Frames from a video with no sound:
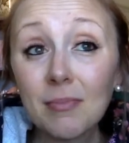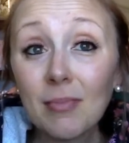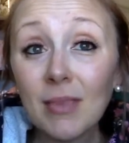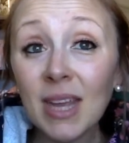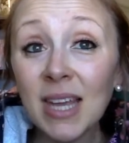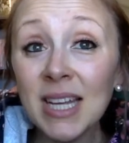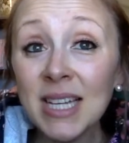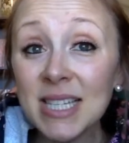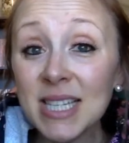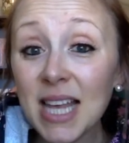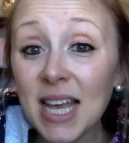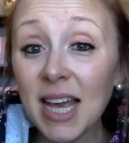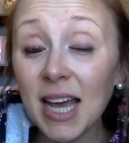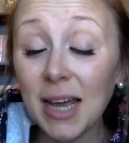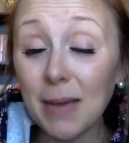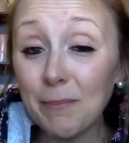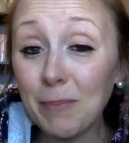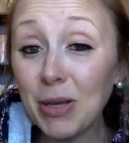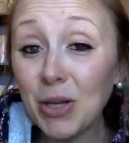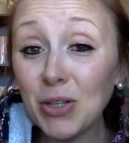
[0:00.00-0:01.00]
it's
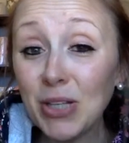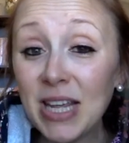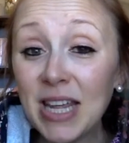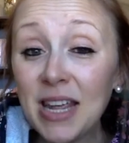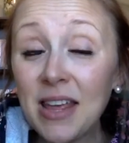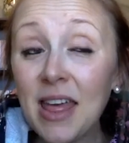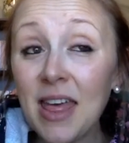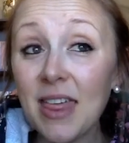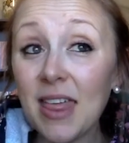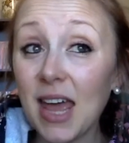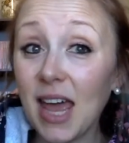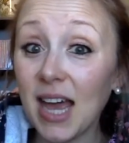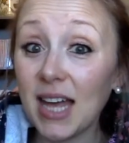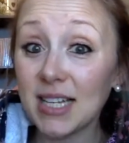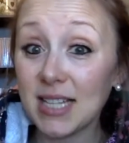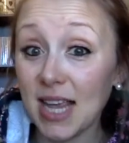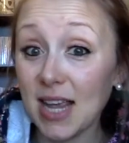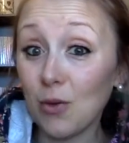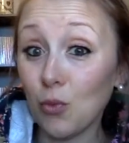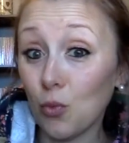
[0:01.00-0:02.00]
a building that
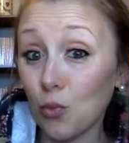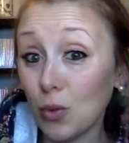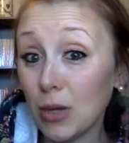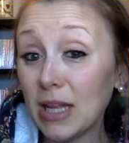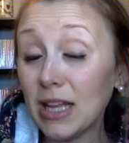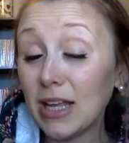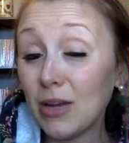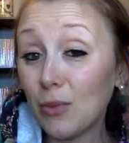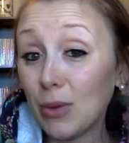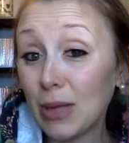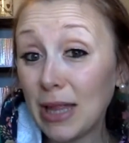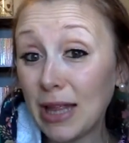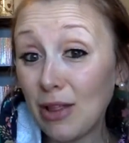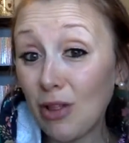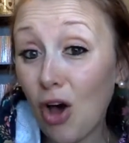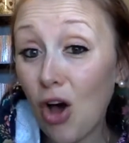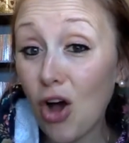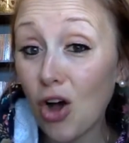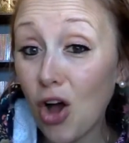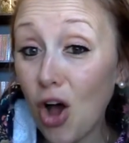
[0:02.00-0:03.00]
has a really, really
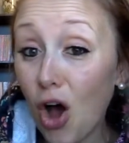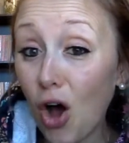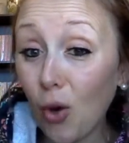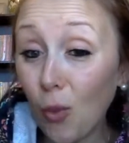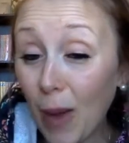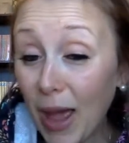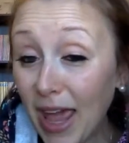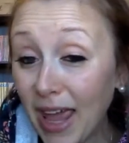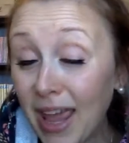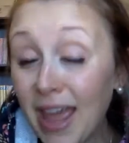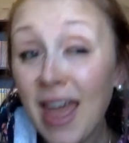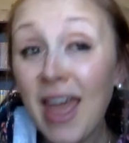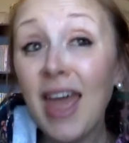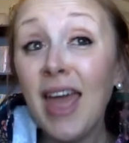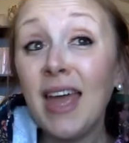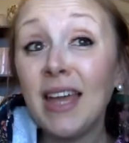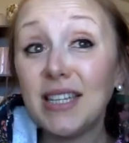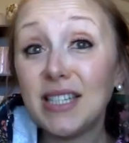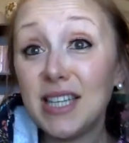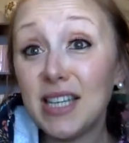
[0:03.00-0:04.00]
long hallway
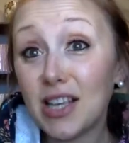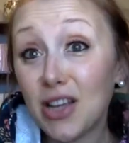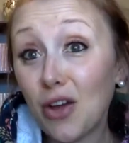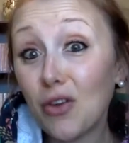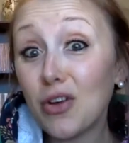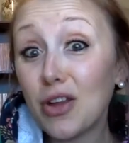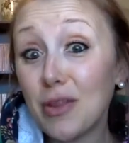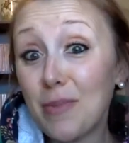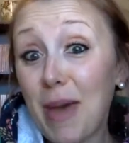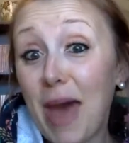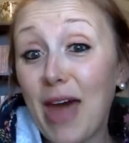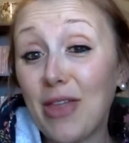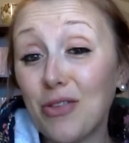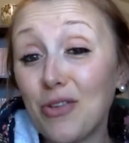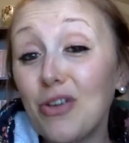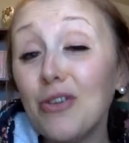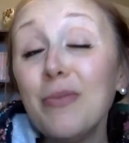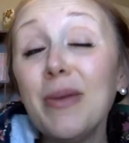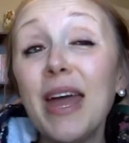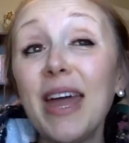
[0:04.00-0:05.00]
to go to the
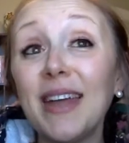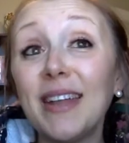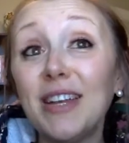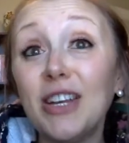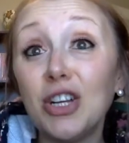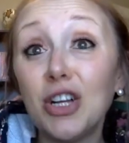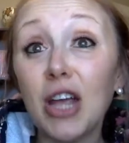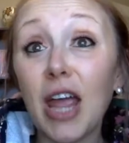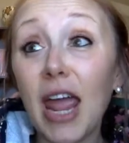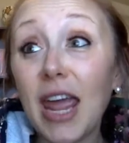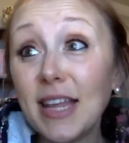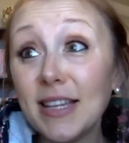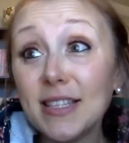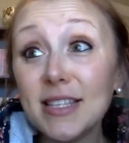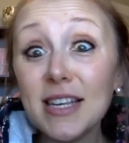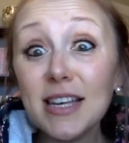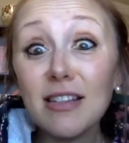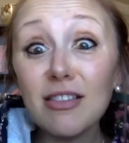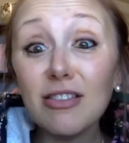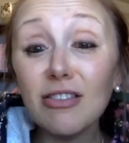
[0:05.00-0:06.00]
bathroom, and
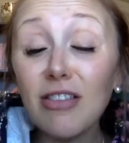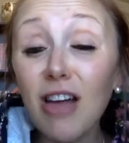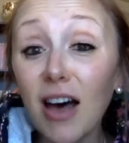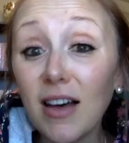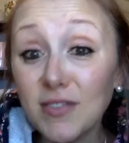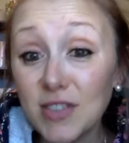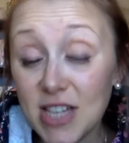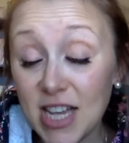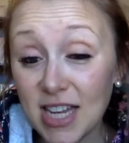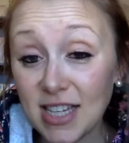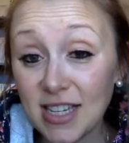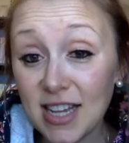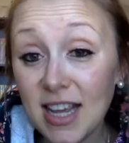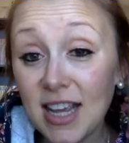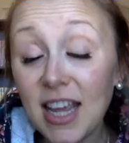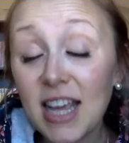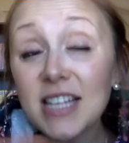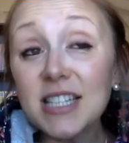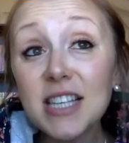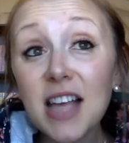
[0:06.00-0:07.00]
Ainsley loves it.
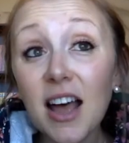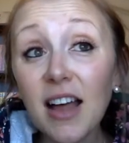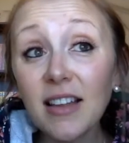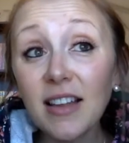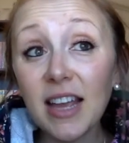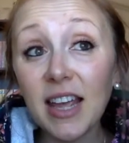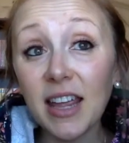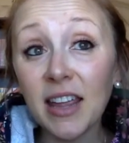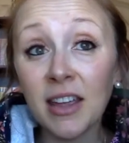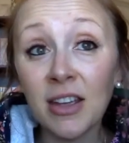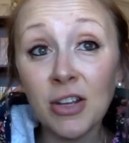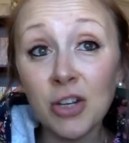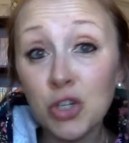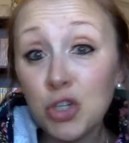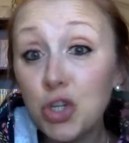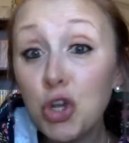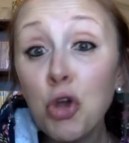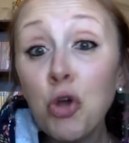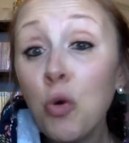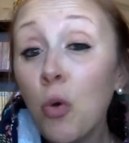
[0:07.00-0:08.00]
It's got like
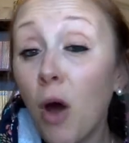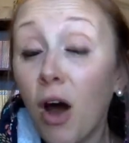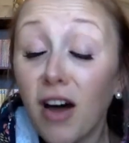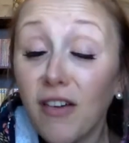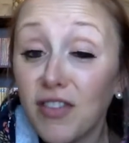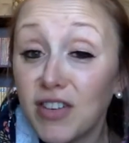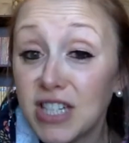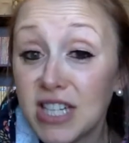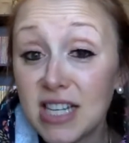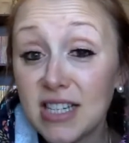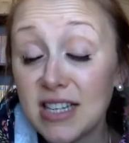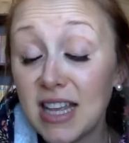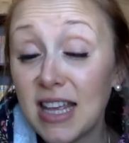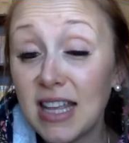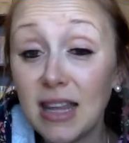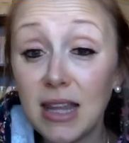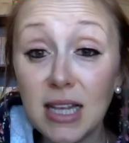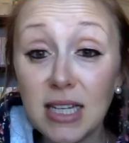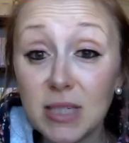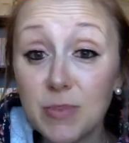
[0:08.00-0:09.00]
two offices
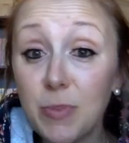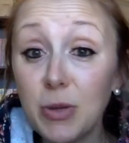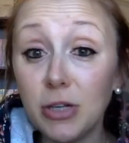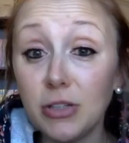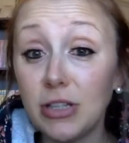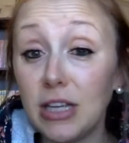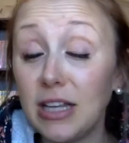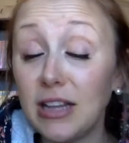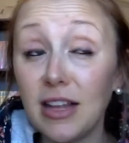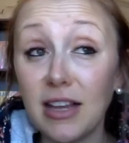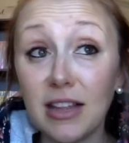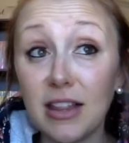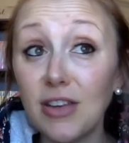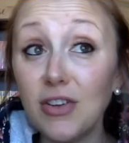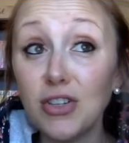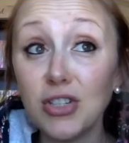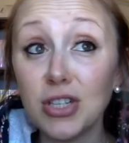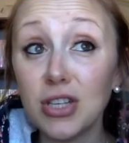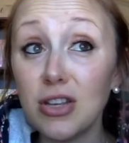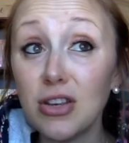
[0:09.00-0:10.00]
in this building. Like,
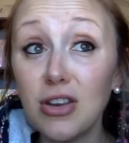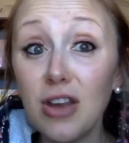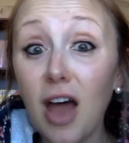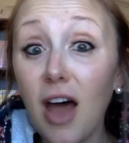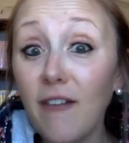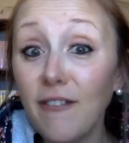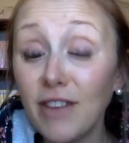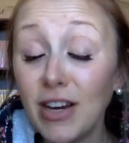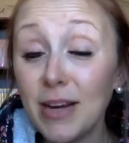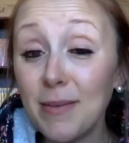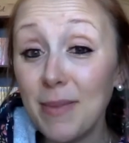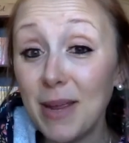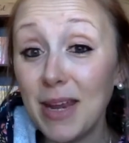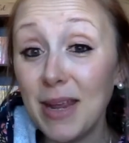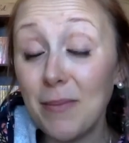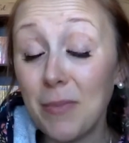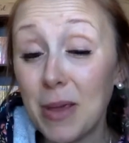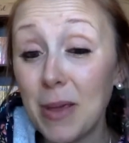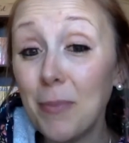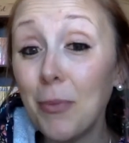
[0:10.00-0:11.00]
there's not very
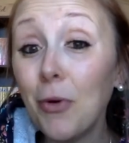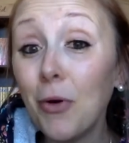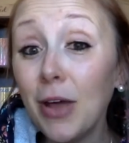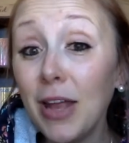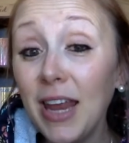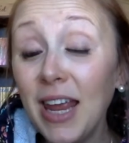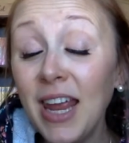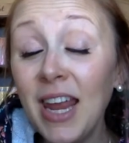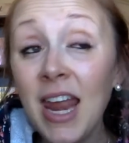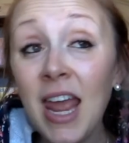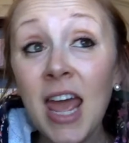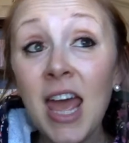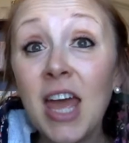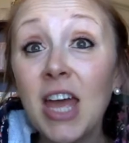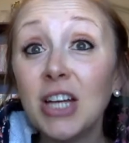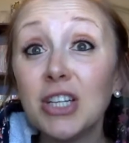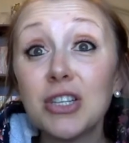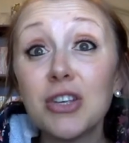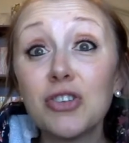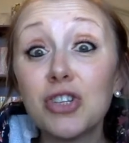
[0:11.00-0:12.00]
many people in it,
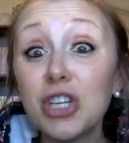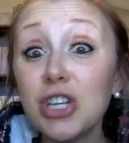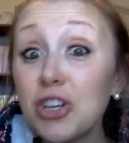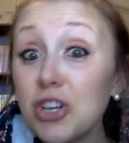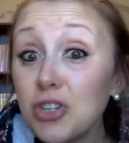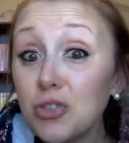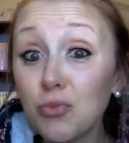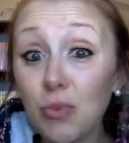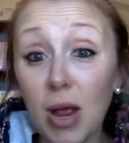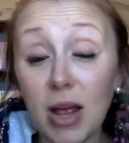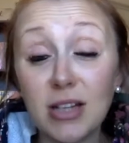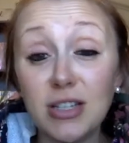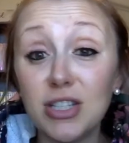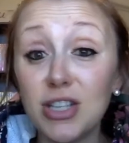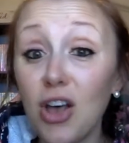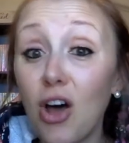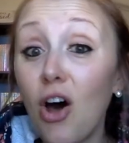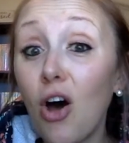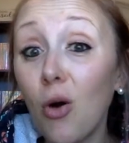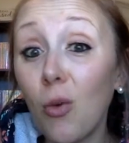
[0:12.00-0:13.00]
so she just
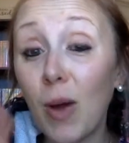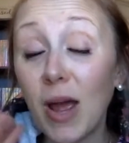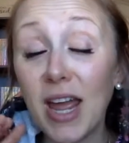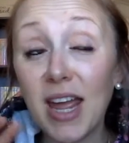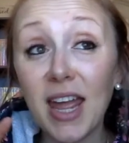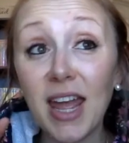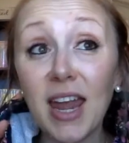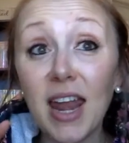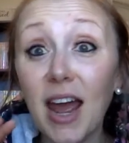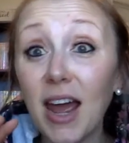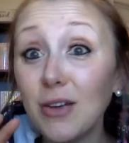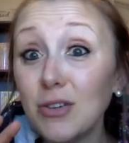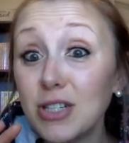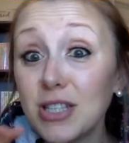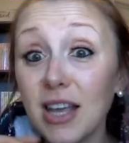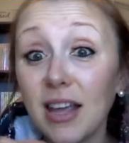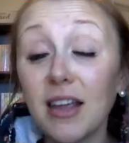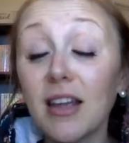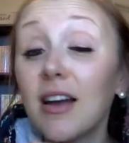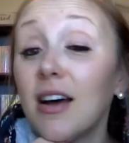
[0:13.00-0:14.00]
runs the hallway. And I
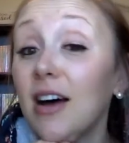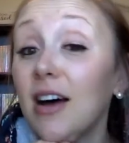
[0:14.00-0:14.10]
was like,